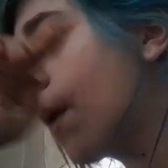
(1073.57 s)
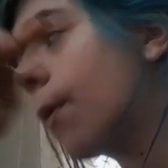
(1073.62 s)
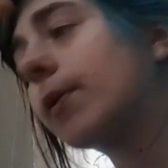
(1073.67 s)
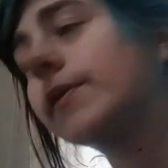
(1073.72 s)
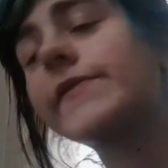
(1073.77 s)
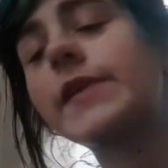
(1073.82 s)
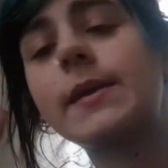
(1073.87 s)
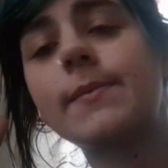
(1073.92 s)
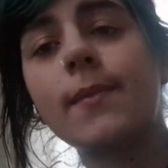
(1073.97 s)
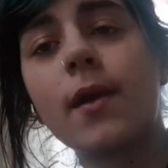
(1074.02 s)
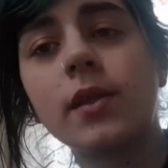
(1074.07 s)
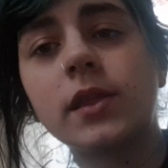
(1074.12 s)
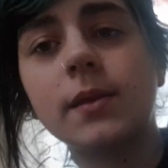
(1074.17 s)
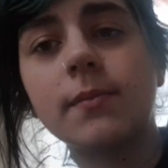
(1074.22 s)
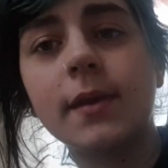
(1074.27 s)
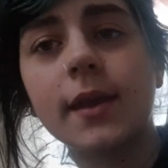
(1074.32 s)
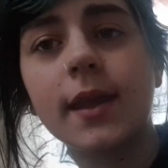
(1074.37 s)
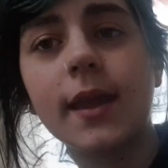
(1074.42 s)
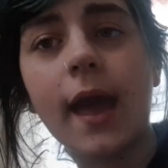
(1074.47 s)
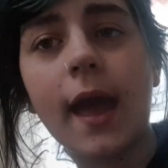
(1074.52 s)
we've emailed
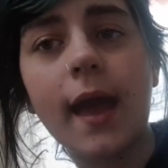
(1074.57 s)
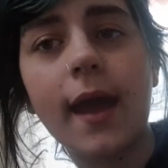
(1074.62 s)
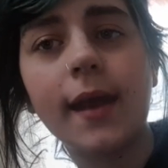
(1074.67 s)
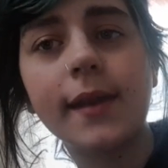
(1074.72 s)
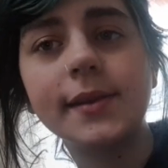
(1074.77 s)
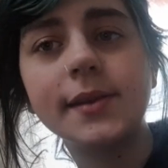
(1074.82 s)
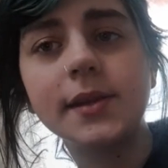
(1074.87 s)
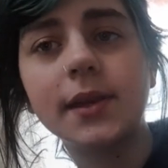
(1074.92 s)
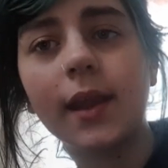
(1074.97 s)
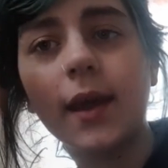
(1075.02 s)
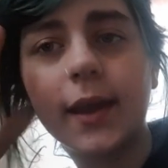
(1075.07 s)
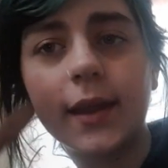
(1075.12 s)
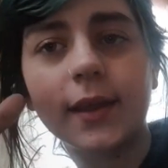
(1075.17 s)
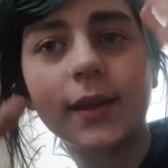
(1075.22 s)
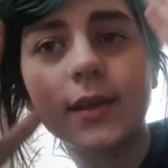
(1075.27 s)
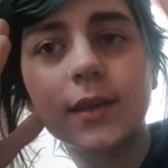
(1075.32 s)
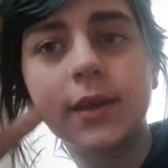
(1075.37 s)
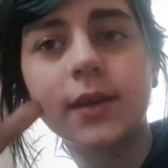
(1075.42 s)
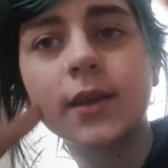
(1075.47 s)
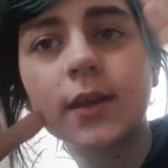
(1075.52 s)
them again,
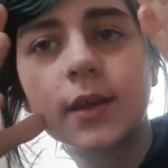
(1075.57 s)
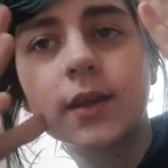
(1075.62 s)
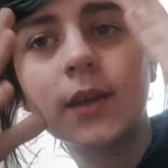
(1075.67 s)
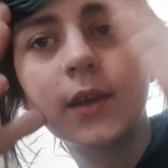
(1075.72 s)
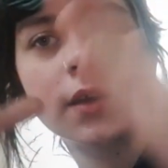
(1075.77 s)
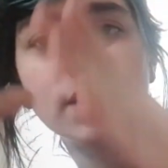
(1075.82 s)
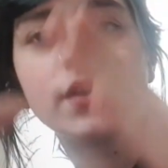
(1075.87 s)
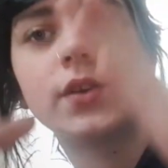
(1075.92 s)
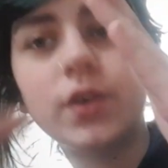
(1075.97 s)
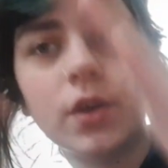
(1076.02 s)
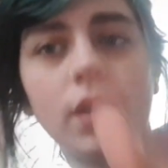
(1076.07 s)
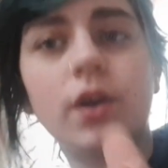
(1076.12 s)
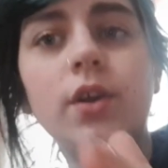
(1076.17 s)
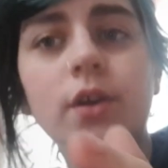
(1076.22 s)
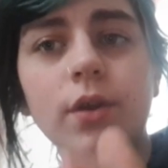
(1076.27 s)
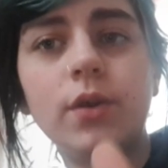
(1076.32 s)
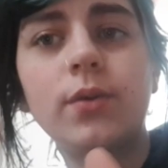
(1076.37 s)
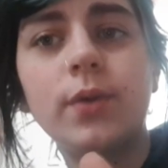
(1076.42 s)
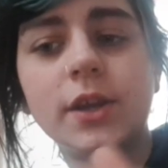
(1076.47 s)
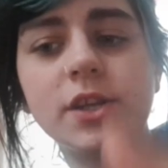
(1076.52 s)
like,
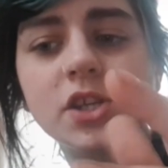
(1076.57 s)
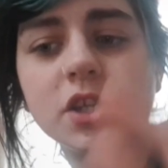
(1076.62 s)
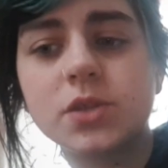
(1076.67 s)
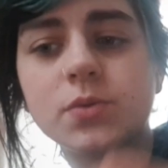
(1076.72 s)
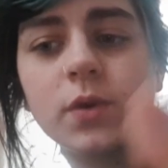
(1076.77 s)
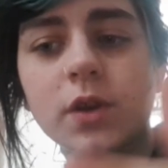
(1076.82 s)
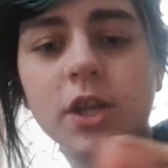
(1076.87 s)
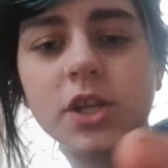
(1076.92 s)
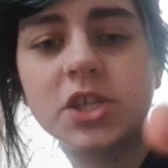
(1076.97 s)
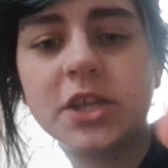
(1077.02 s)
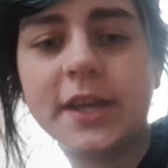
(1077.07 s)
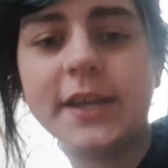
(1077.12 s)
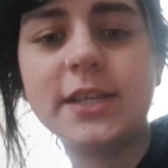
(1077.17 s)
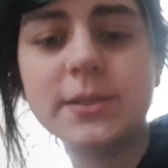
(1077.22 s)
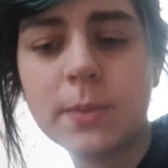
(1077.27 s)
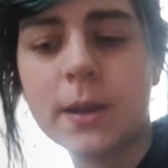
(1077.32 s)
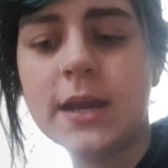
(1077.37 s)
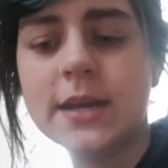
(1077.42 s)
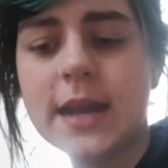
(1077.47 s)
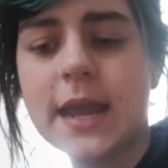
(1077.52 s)
no, I just want to change
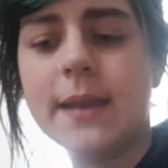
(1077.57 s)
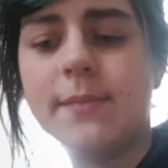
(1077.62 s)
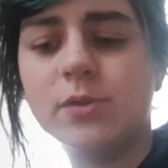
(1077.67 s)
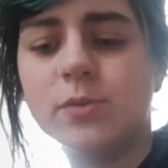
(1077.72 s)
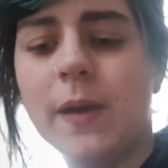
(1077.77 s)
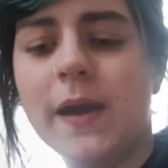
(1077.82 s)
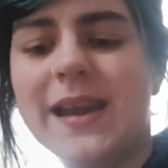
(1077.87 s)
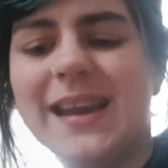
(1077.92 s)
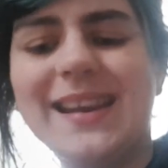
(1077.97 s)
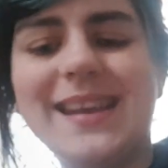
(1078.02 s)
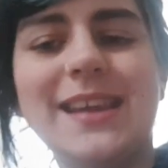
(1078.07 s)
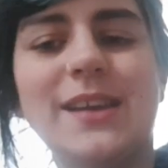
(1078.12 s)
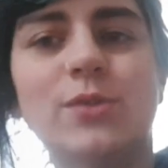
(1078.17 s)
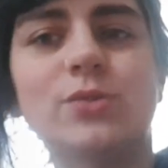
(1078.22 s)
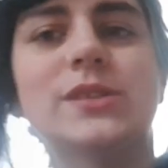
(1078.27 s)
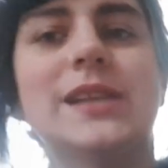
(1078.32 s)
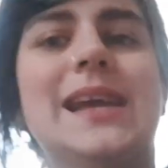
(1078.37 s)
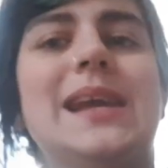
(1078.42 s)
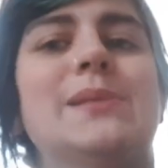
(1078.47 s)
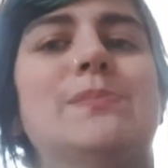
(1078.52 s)
my name to my legal
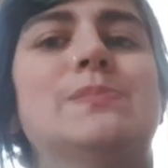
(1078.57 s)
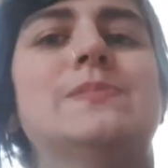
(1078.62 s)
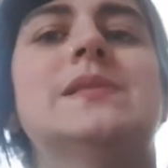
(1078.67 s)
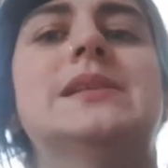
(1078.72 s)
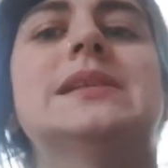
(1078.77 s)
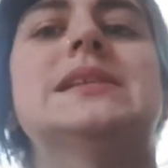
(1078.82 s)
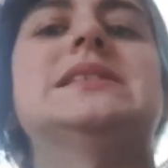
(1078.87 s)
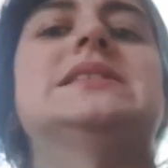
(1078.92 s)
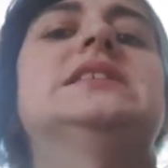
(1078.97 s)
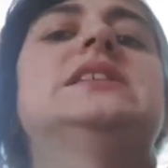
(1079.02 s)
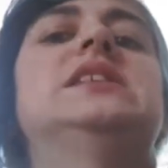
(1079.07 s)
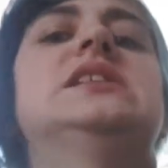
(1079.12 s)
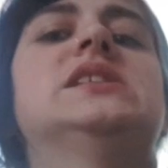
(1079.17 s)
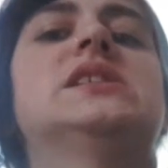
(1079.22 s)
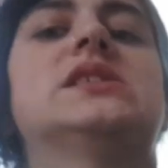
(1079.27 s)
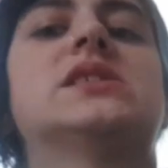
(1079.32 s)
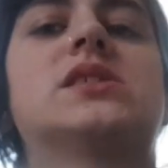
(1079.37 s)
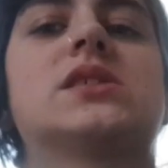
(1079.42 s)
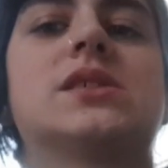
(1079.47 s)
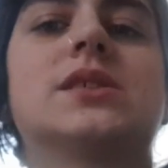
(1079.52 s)
name,
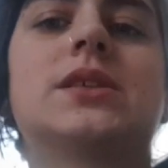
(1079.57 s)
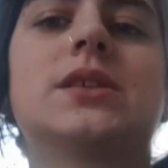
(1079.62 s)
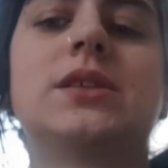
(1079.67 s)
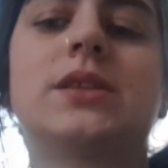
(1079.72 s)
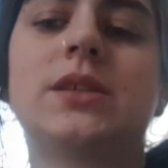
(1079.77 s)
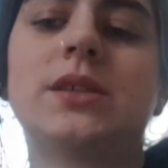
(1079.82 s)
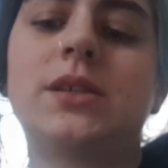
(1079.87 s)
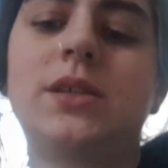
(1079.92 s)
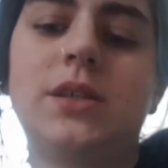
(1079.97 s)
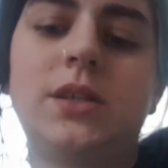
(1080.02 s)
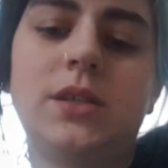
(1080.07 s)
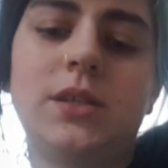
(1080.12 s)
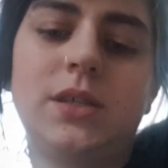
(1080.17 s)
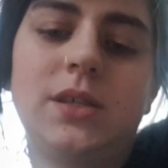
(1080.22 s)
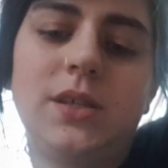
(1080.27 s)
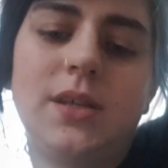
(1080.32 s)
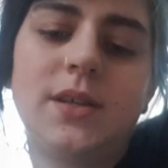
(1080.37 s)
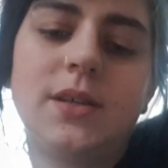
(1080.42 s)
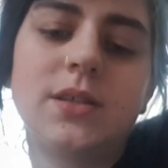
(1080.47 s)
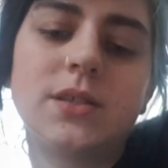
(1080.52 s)
please.
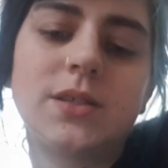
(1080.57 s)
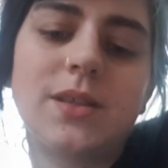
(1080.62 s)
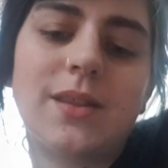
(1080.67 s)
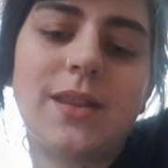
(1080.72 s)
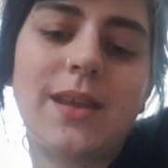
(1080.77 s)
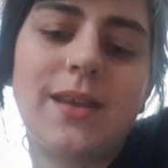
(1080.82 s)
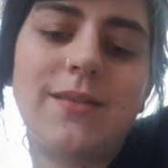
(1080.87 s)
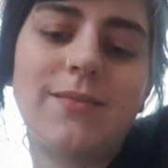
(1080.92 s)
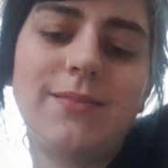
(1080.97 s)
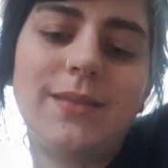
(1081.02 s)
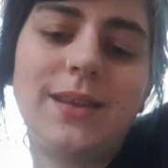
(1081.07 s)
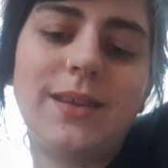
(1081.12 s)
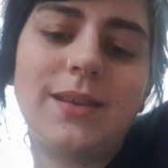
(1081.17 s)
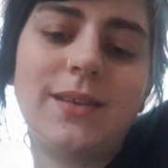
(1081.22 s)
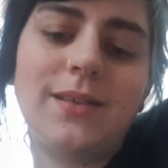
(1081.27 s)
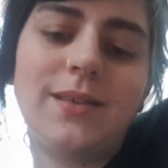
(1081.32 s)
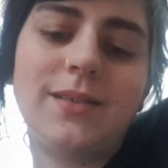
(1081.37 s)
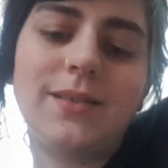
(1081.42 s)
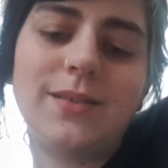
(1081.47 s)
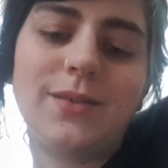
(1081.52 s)
So then we
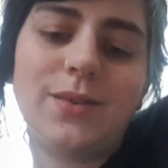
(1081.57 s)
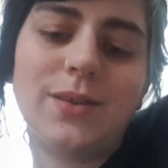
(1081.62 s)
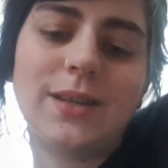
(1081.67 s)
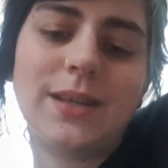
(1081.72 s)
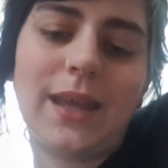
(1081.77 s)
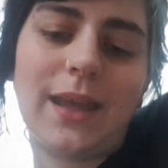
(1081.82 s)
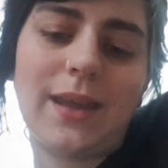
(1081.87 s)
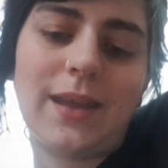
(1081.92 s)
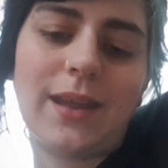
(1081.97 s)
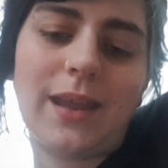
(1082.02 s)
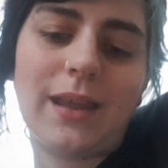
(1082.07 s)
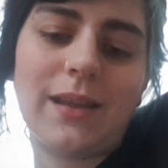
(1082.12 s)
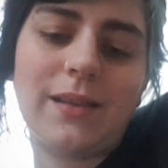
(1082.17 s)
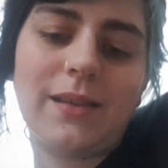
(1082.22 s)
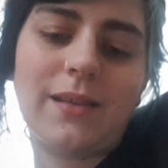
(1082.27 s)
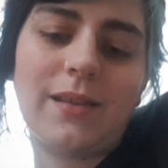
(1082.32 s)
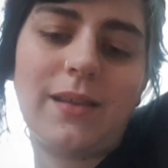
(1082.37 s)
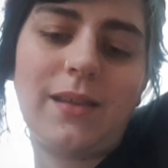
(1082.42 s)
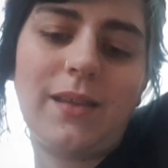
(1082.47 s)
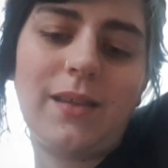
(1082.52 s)
can unlock it.
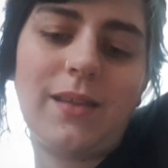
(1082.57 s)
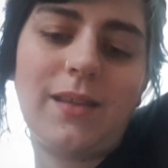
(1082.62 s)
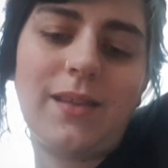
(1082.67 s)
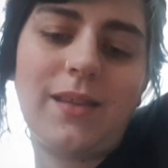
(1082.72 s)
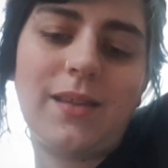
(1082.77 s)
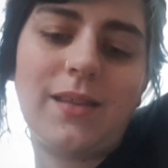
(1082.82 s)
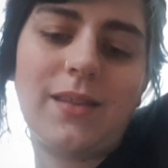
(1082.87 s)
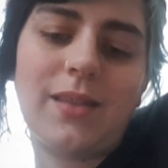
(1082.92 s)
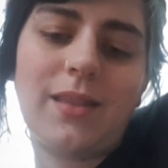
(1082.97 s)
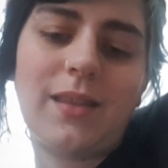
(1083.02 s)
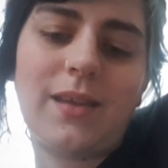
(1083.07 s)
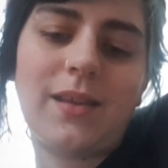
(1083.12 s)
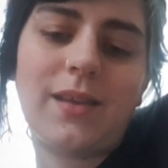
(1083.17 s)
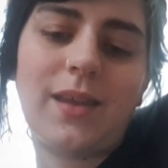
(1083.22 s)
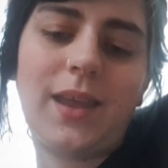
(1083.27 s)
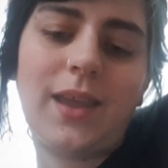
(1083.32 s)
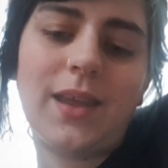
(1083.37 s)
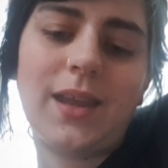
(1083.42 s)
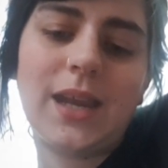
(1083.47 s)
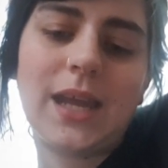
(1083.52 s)
And then
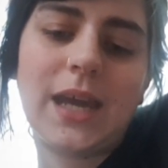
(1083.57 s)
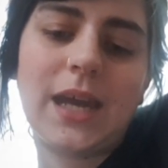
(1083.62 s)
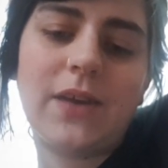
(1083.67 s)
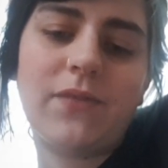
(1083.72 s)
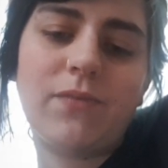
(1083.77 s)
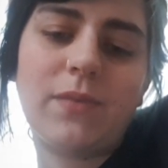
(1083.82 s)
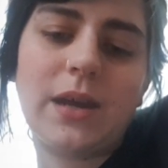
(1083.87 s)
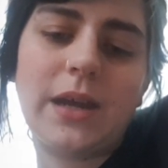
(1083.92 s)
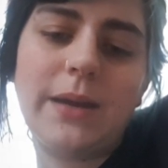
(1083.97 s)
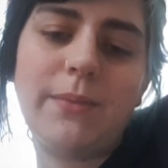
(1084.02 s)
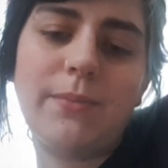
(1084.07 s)
I can have my